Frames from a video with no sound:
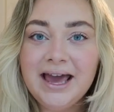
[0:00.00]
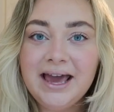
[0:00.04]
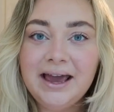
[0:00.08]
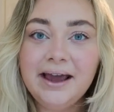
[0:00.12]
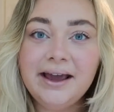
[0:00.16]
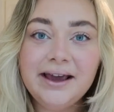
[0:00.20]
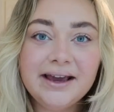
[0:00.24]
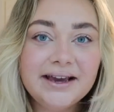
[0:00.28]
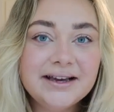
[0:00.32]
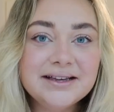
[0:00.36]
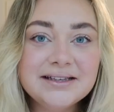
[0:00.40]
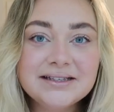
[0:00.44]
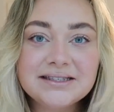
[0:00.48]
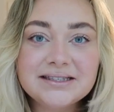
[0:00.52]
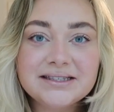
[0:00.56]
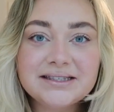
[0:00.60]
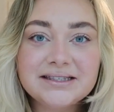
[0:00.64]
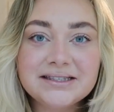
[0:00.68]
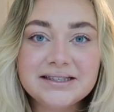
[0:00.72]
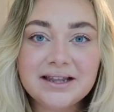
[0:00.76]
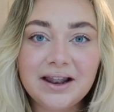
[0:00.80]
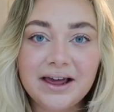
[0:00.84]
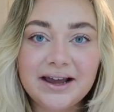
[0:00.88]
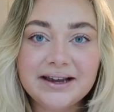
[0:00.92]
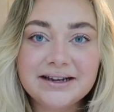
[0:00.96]
It
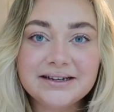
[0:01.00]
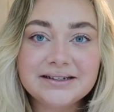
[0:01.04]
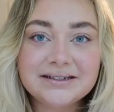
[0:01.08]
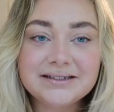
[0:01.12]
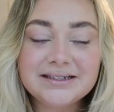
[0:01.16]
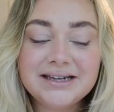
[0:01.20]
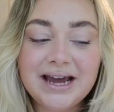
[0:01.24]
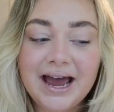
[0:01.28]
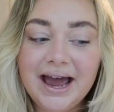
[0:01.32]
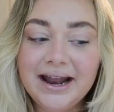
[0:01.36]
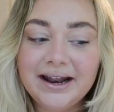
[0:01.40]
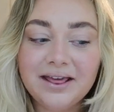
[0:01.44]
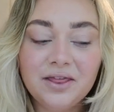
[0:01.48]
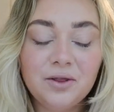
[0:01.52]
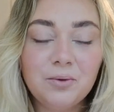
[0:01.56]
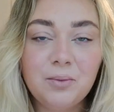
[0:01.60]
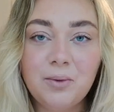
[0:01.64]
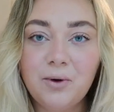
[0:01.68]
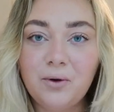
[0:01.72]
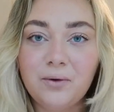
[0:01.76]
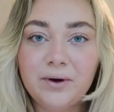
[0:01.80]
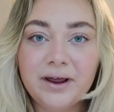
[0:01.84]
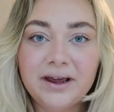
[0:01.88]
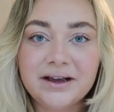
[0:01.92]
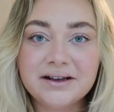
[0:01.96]
is like ten in the
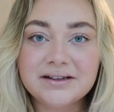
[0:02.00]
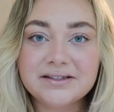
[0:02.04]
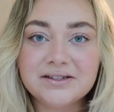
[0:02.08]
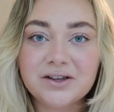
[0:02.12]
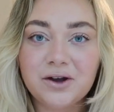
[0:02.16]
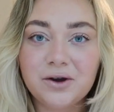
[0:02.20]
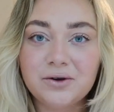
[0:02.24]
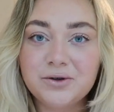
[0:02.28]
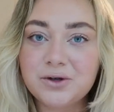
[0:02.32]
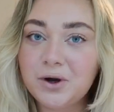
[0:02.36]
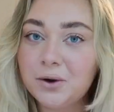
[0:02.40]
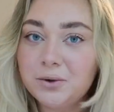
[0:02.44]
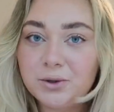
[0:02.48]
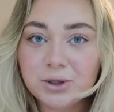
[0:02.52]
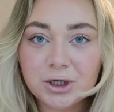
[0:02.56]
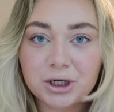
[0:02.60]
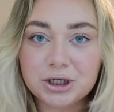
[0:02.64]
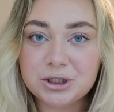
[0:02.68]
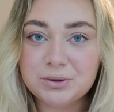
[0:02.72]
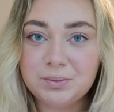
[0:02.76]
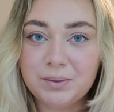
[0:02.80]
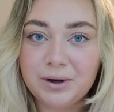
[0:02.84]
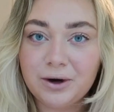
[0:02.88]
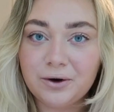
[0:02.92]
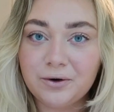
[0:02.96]
morning, so don't
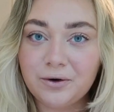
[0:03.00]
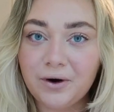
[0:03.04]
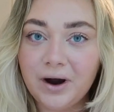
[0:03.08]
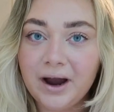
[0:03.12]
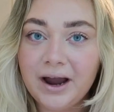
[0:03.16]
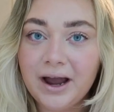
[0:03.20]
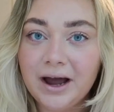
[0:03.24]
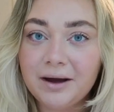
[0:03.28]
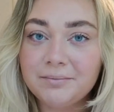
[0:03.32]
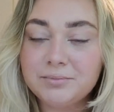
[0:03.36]
judge me, all right?